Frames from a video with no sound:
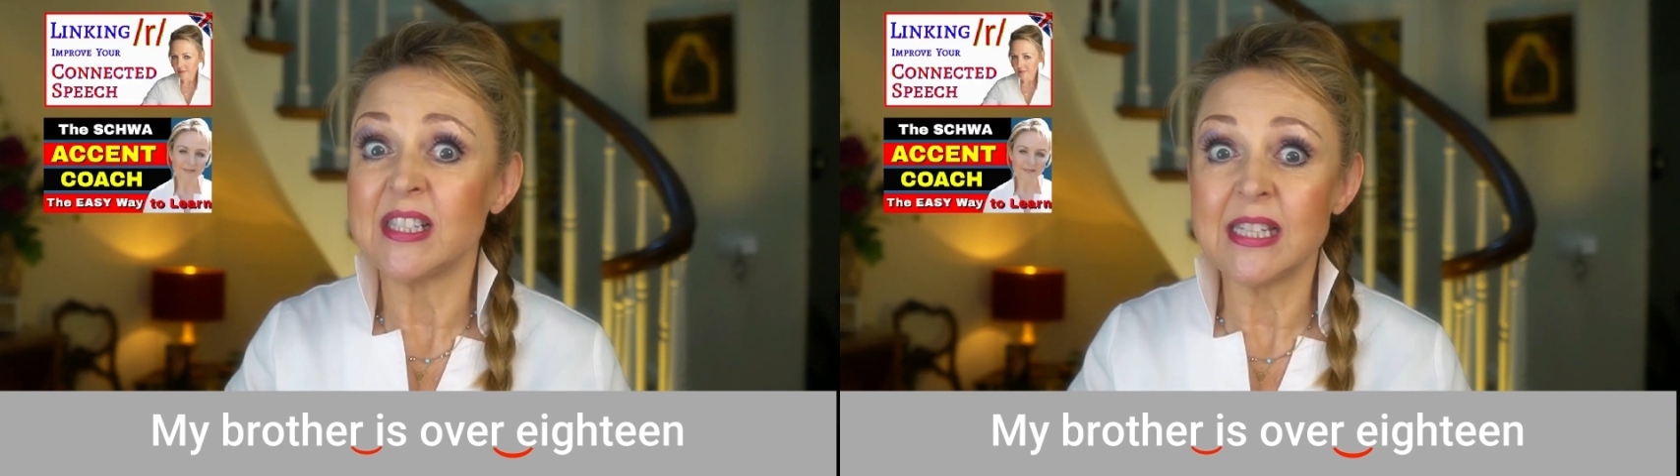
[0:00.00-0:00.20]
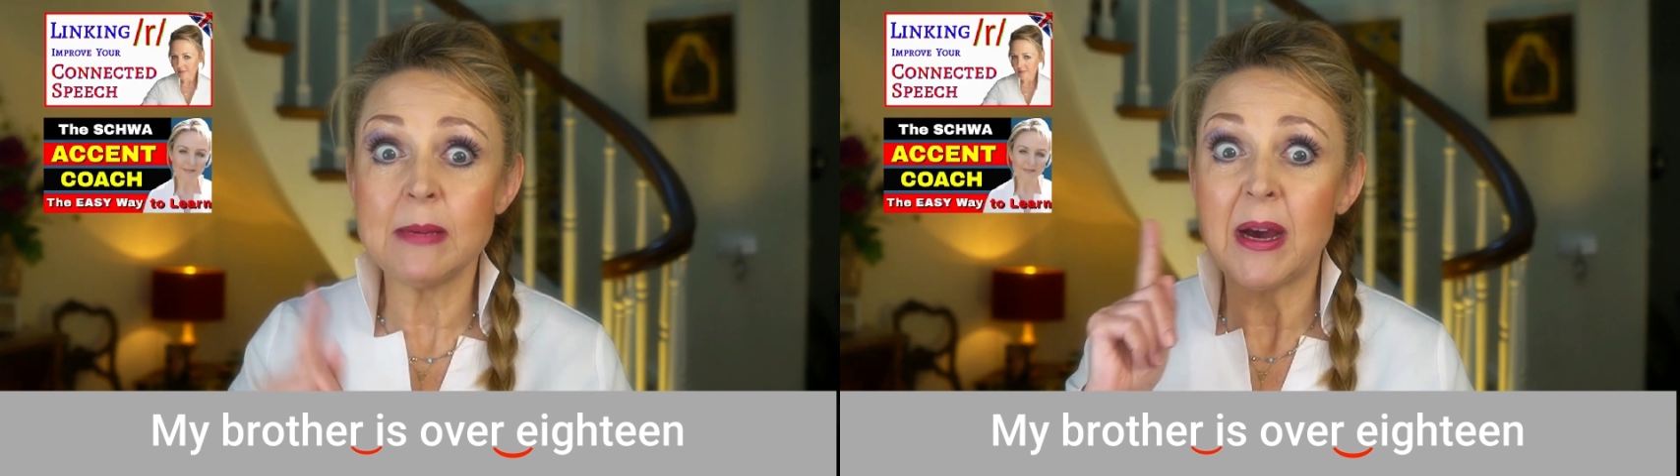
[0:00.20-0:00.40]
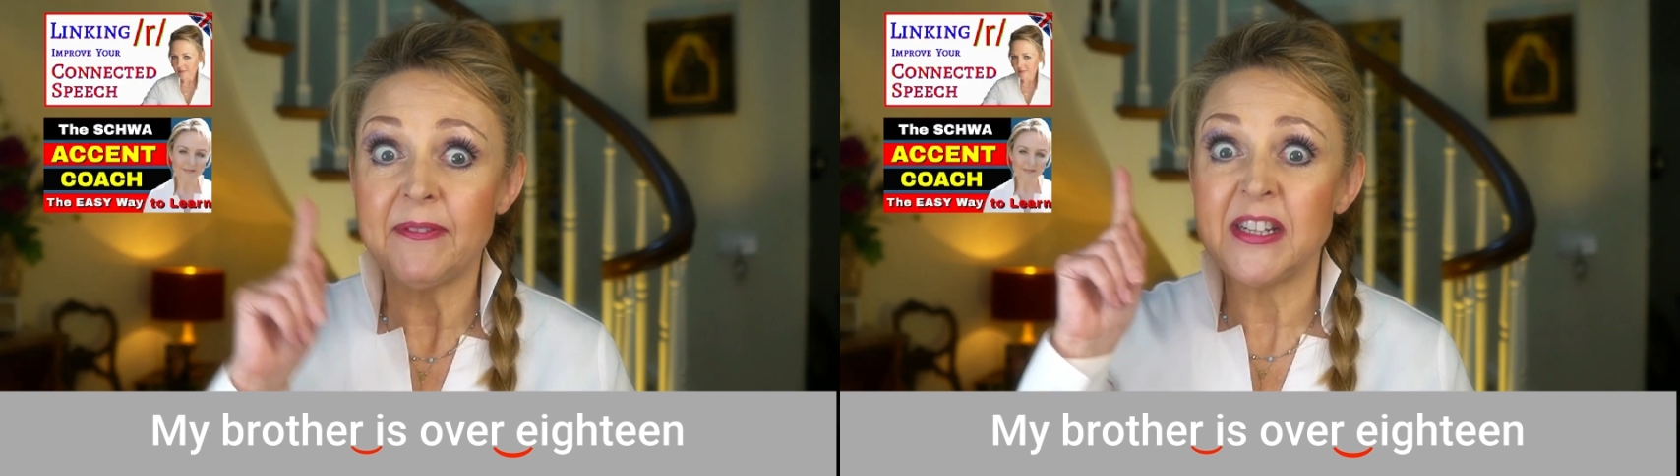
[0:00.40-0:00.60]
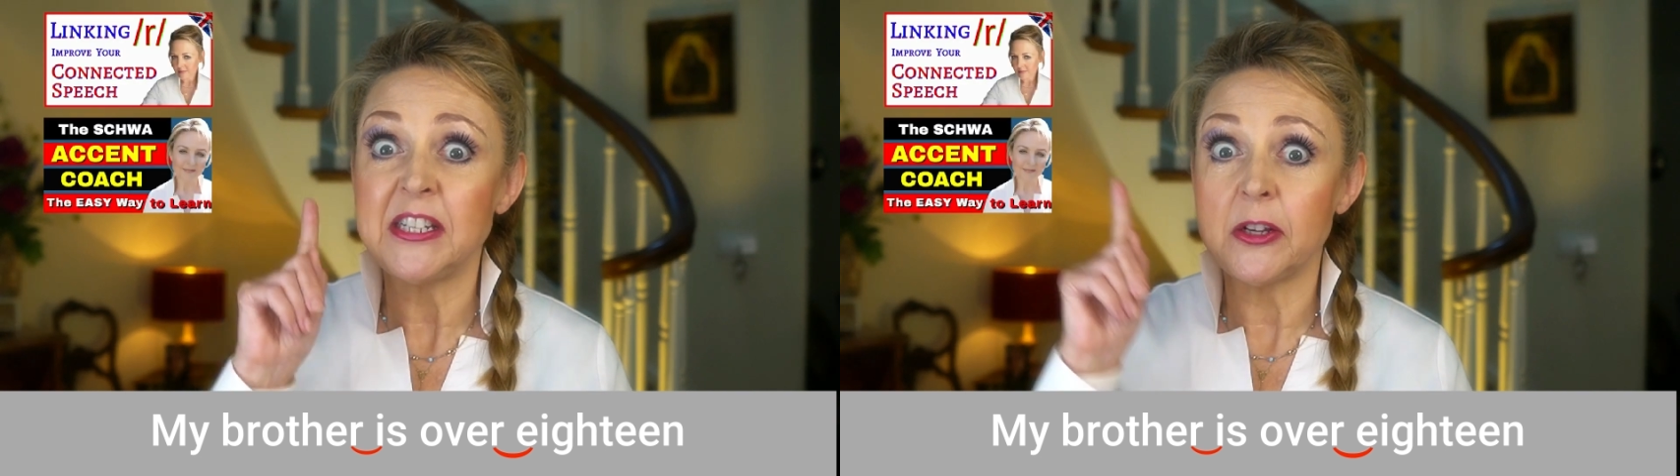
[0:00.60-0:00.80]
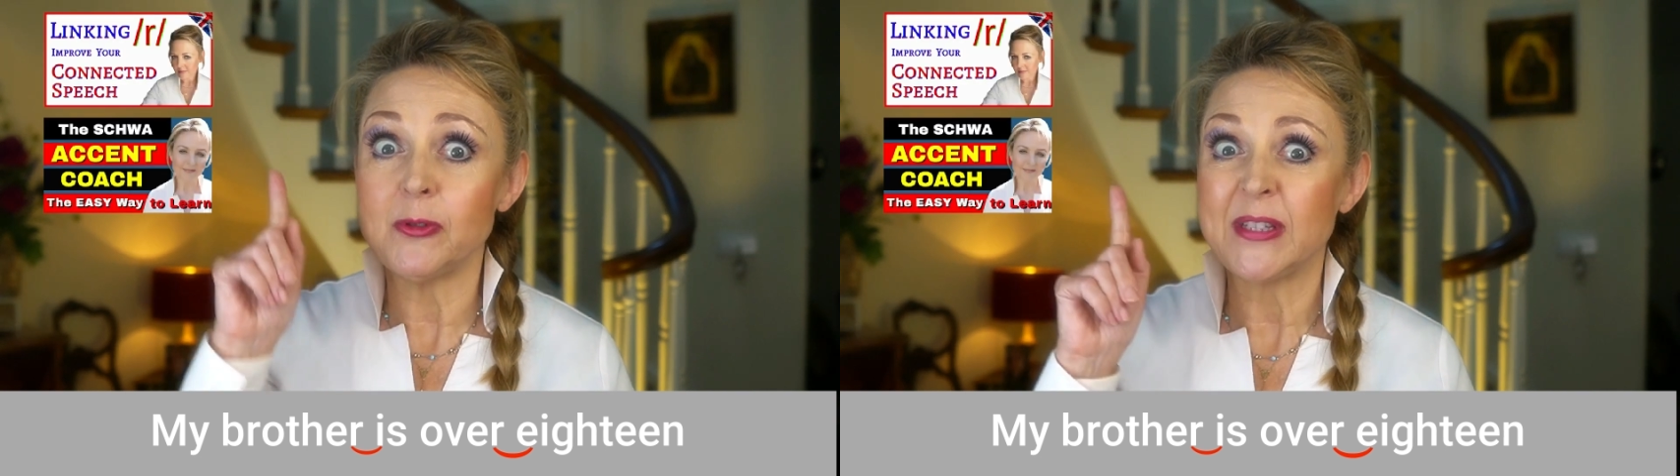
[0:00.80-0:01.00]
see my
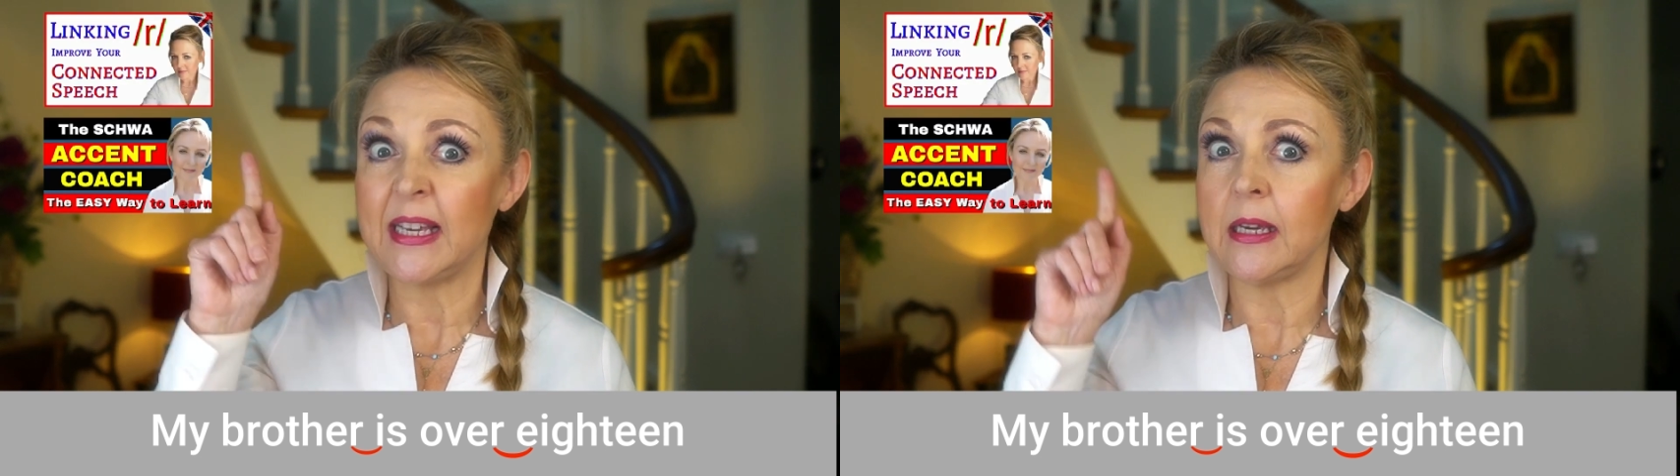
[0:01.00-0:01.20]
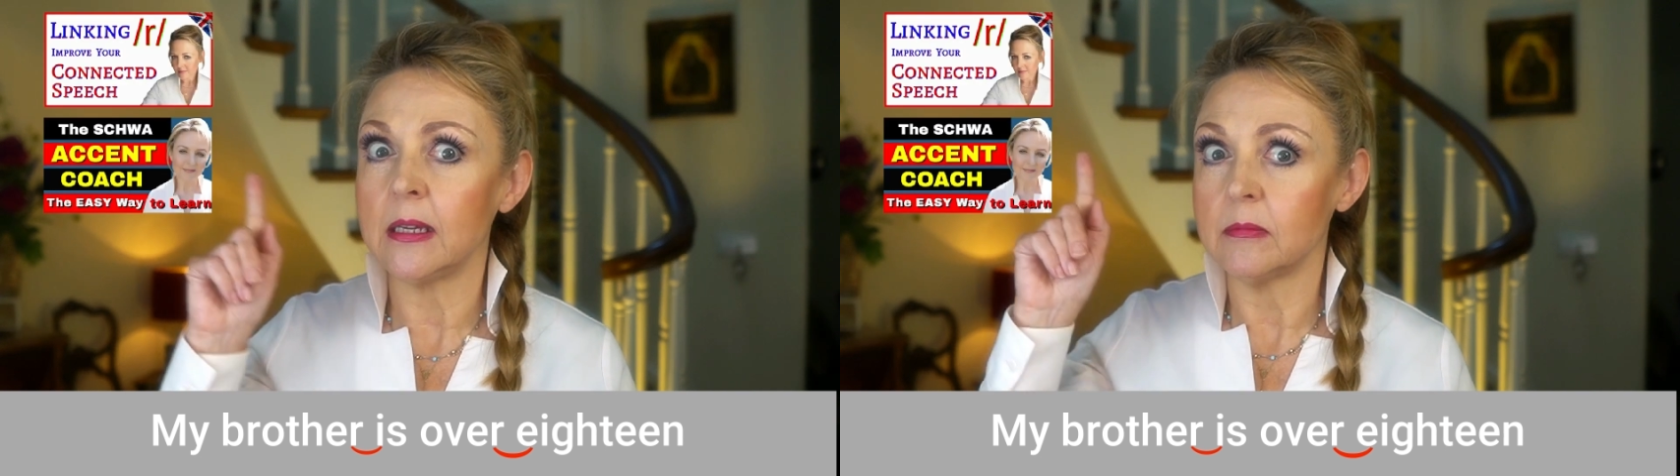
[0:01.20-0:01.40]
videos here.